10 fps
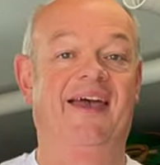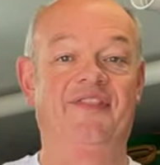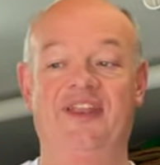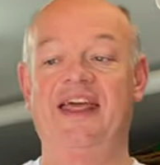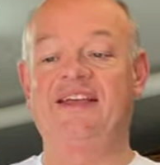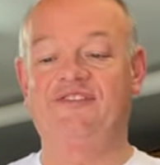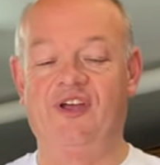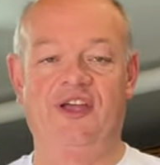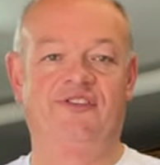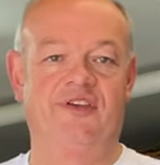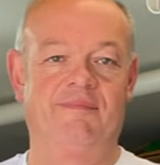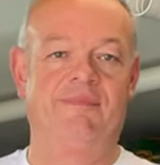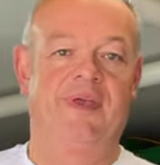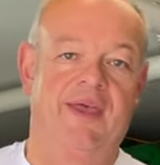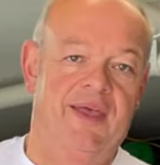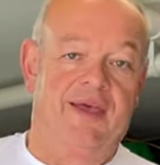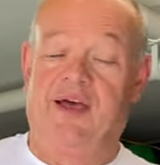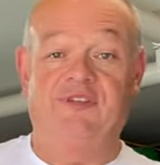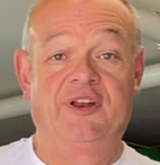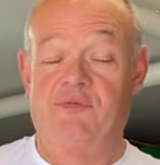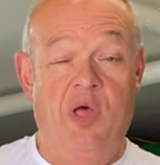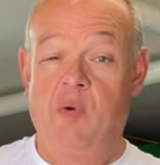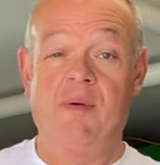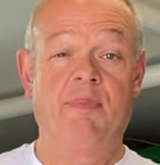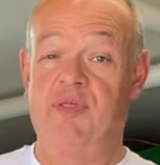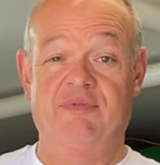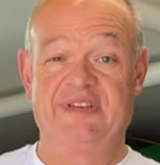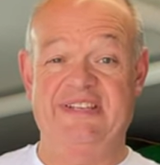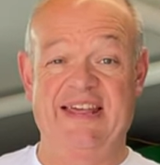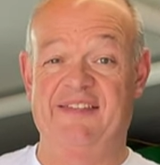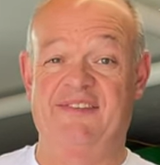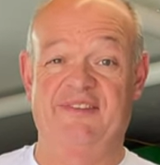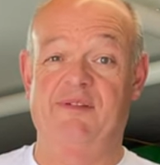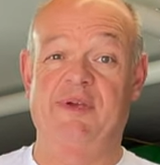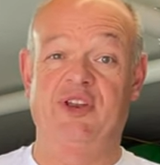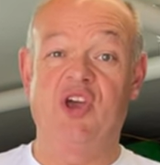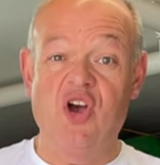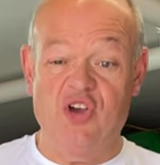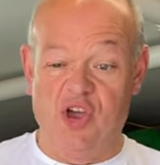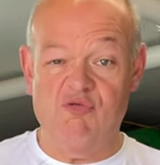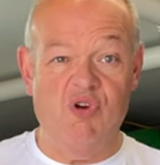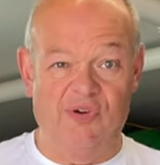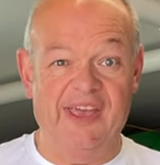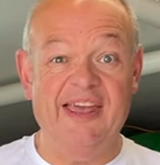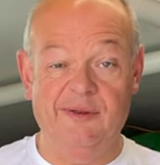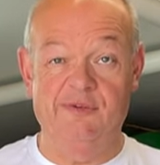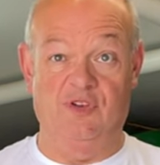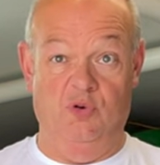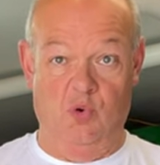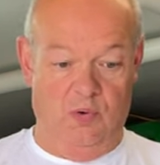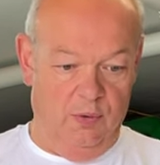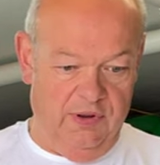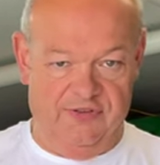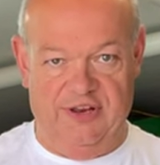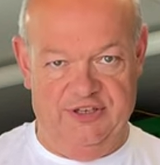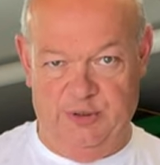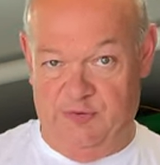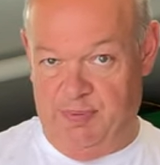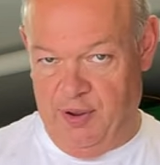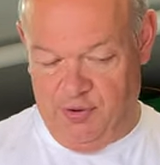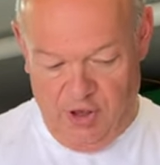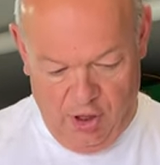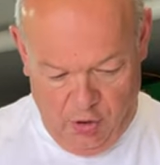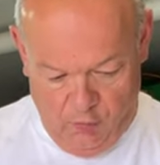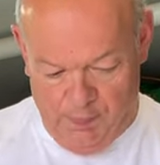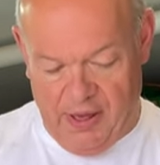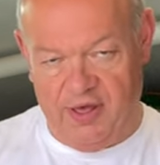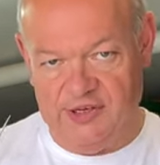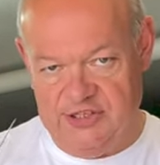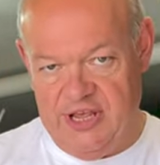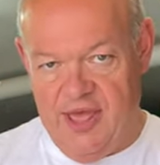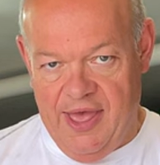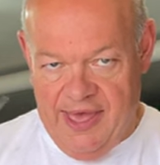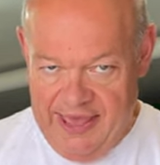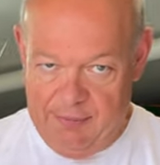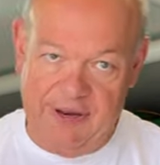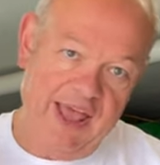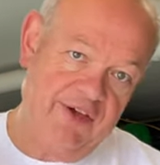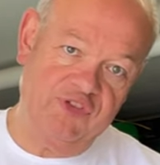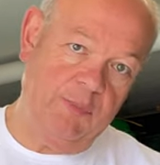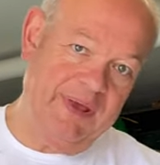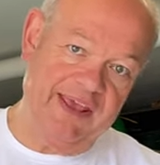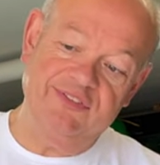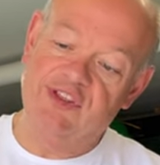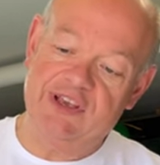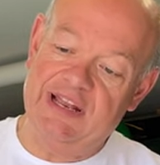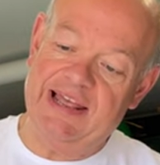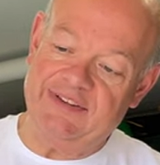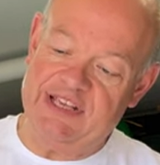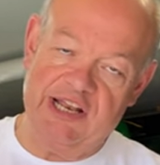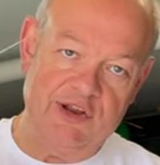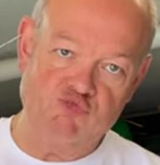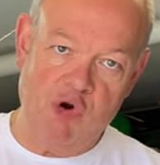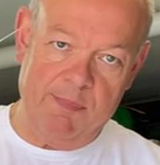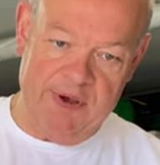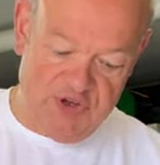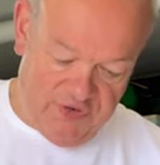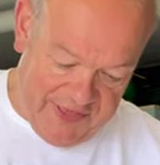the next item I don't even know why I'm bothering to test this. I mean, you can't go wrong, can you? It's an awl. All it's going to do is poke a hole. But it would have to be intergalactically rubbish for